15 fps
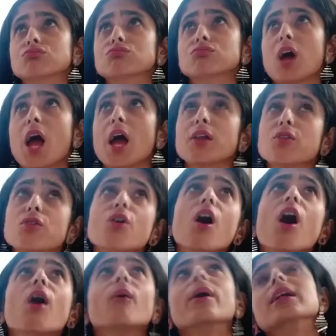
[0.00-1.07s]
I don't know
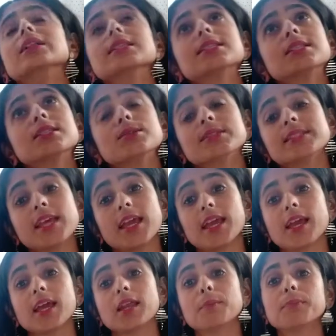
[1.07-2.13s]
how else to
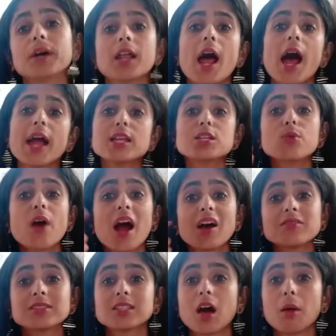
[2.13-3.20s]
say it, but I do
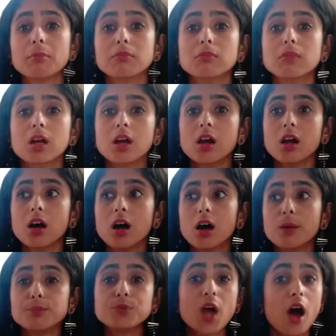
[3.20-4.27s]
have some
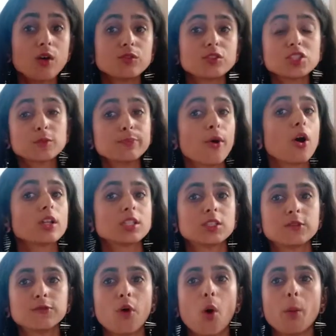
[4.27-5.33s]
brown
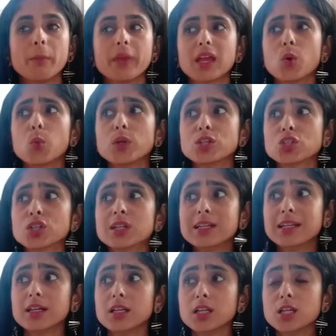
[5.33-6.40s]
spots forming, which
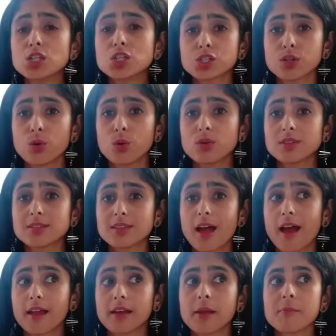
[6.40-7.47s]
clearly shows
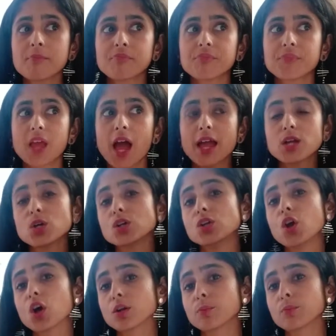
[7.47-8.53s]
that I could
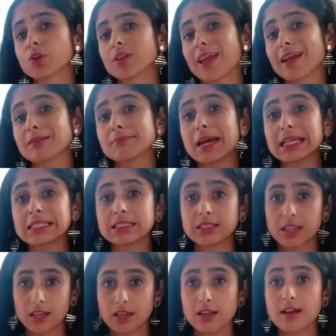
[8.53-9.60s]
not protect my
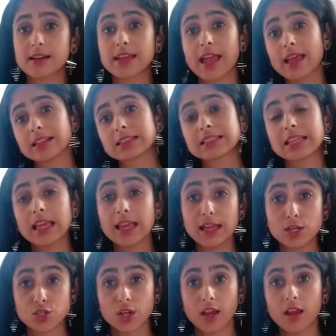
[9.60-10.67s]
skin against
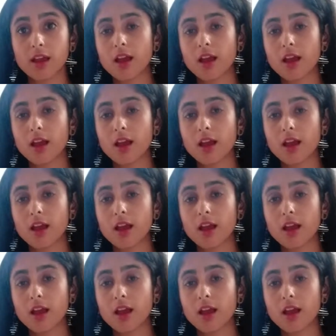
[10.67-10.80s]
aging.